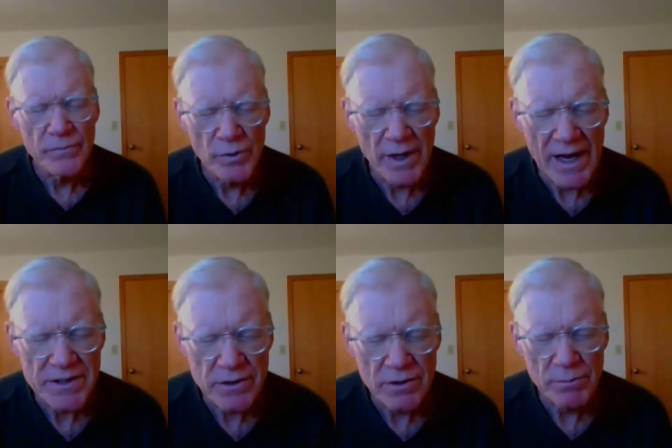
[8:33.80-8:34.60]
We
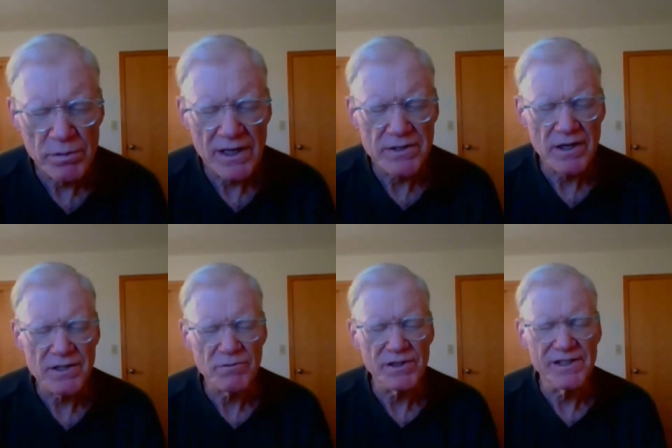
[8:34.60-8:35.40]
ask you to bless
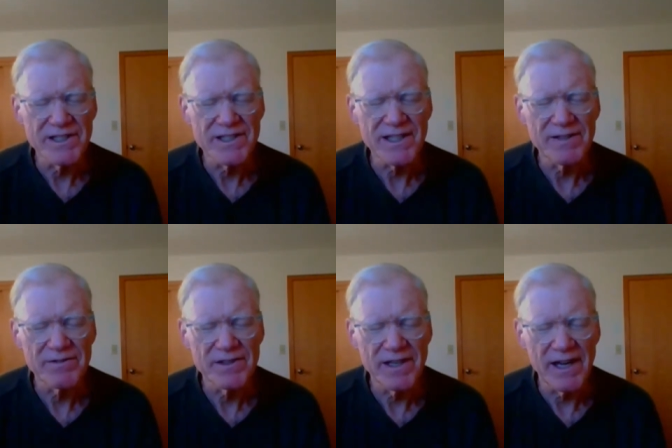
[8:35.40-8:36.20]
us with this
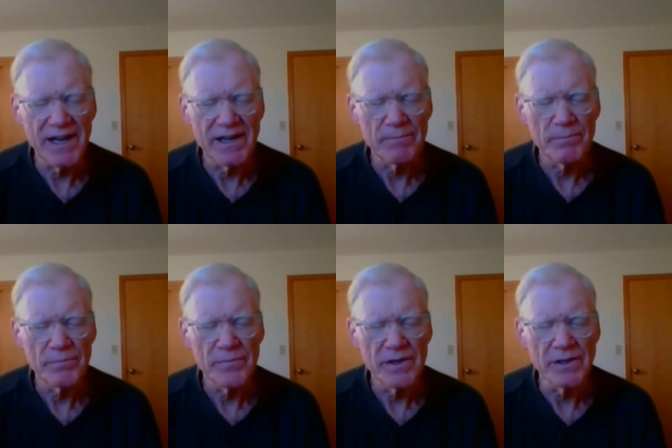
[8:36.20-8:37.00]
gift today.
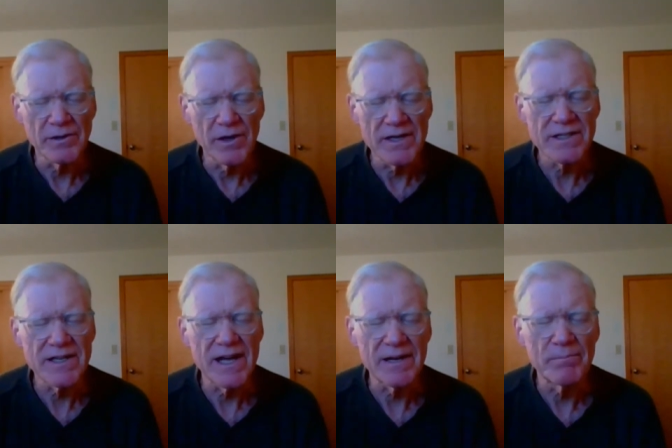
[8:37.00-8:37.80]
In Christ's
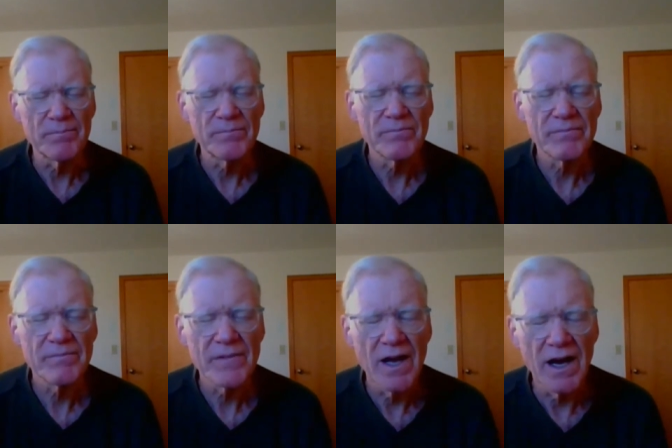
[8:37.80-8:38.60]
name,
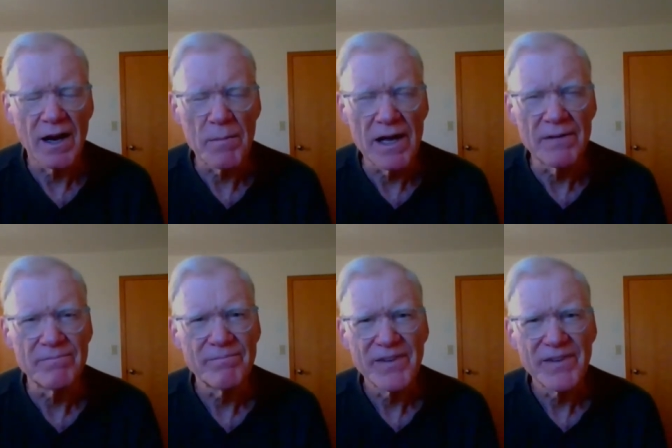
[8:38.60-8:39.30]
Amen.